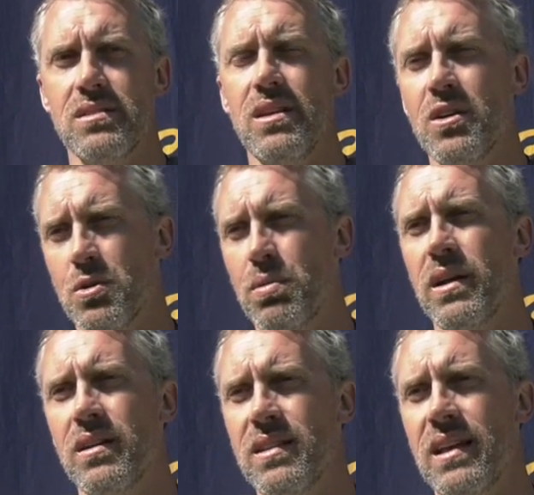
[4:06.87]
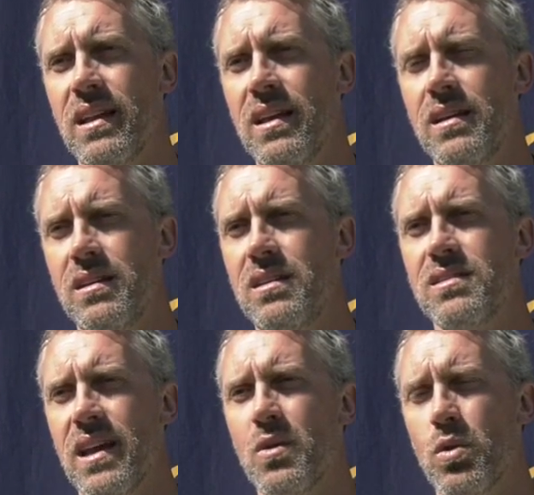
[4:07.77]
a younger player that
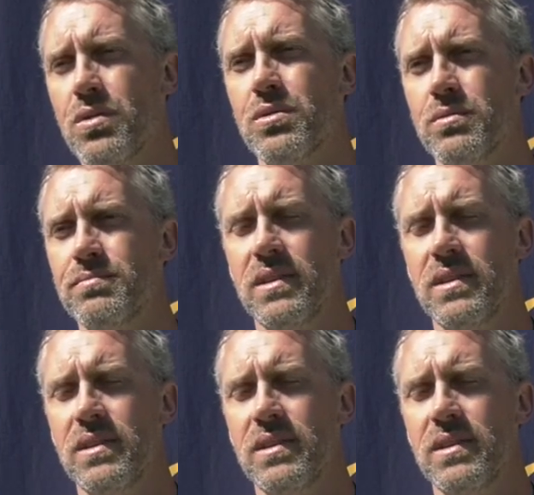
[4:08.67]
he's kind of worked through.